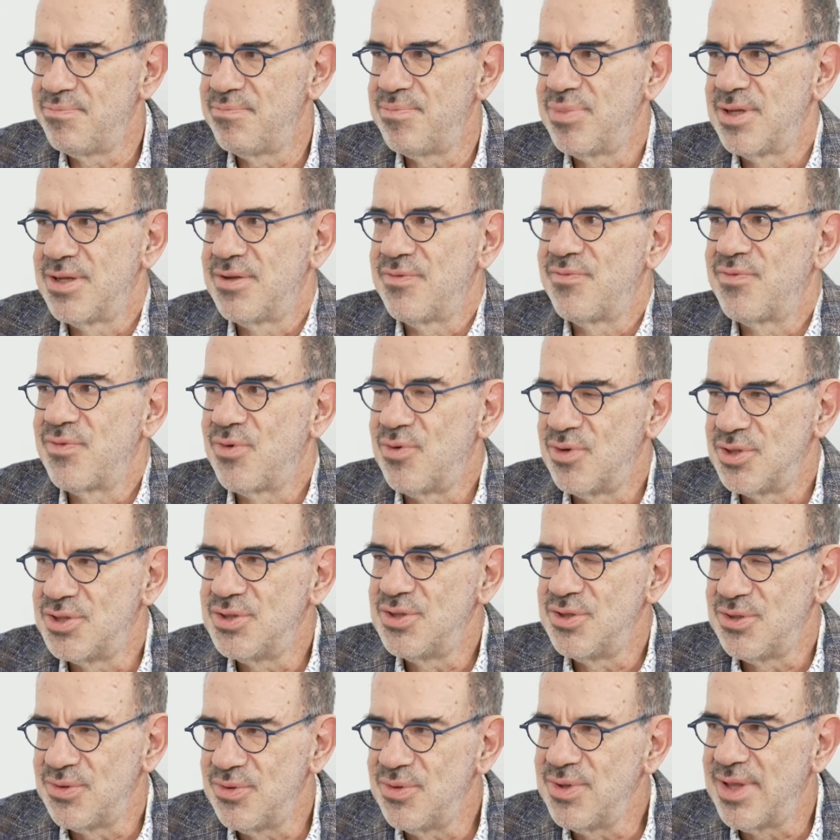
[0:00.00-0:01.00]
But of yeah. course,
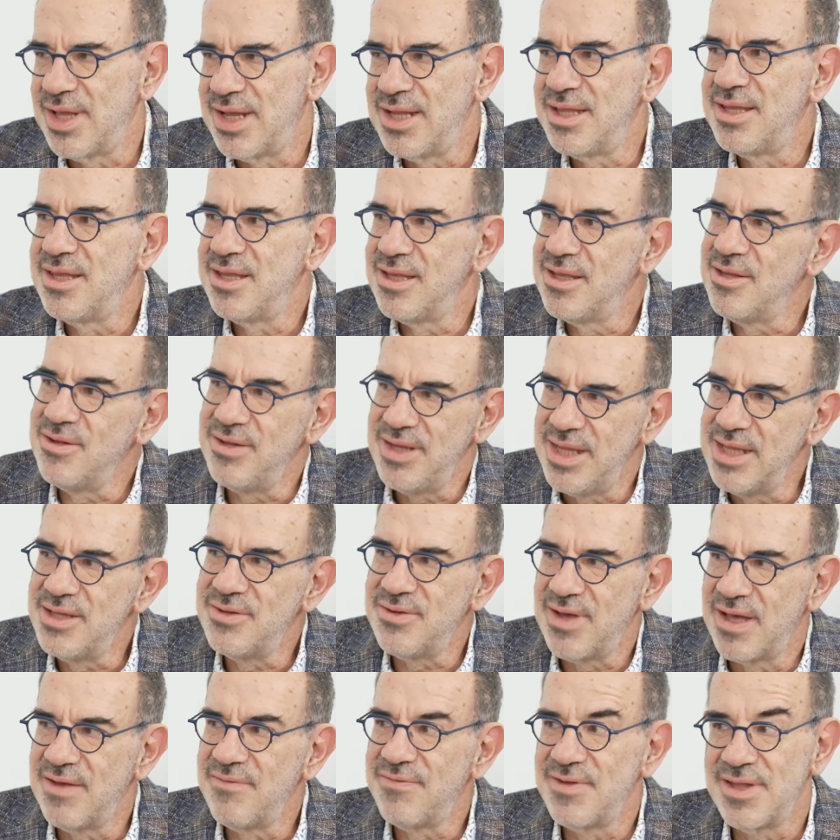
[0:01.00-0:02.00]
to do that, you need
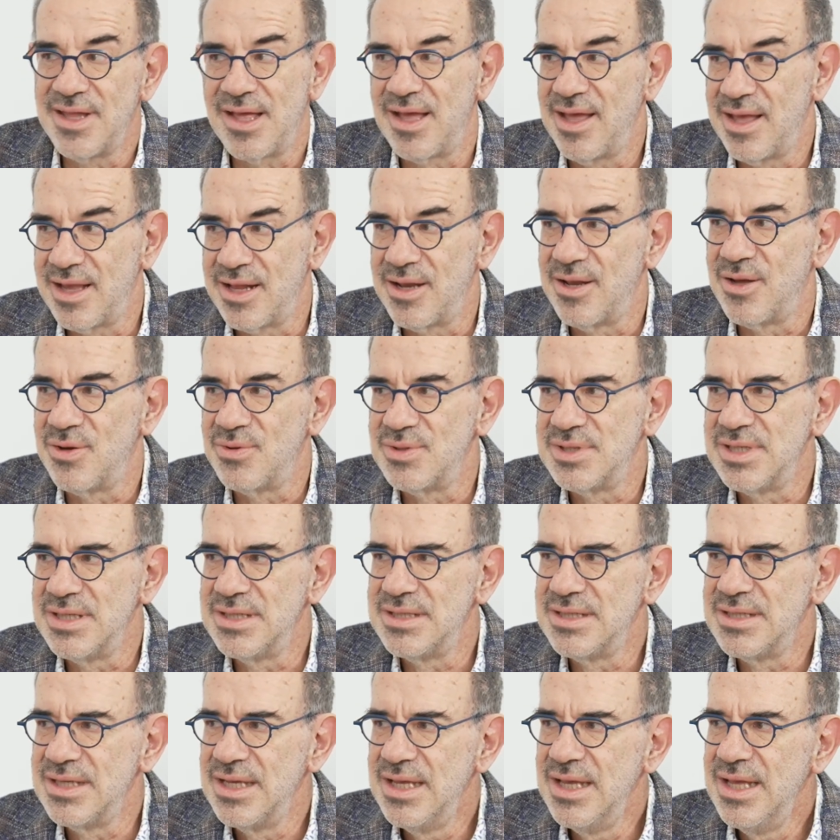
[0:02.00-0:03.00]
to have a
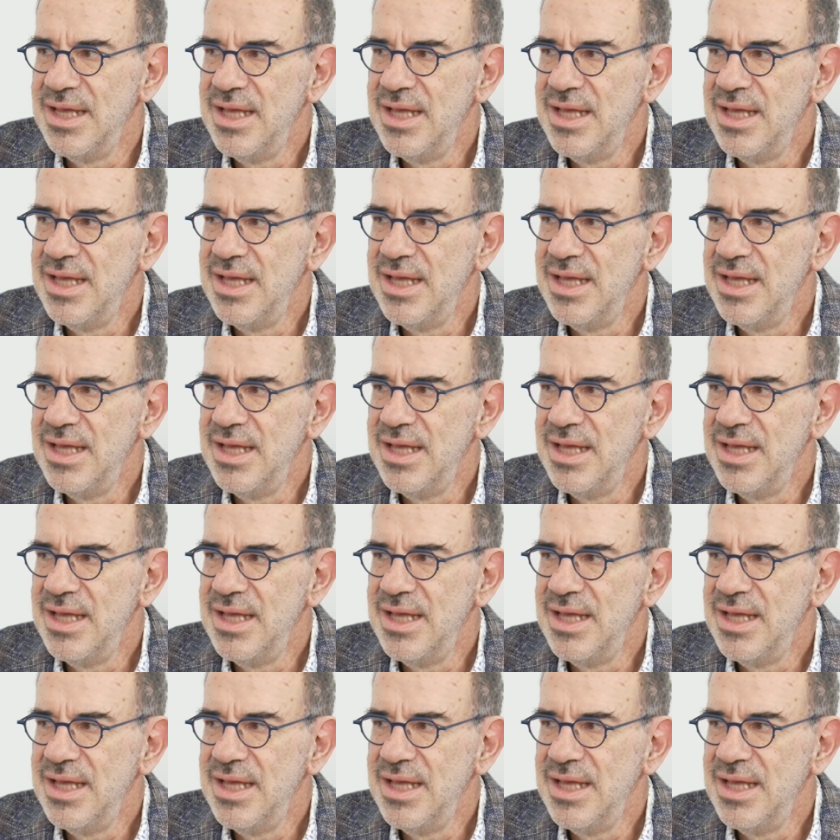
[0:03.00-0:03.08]
diagnosis.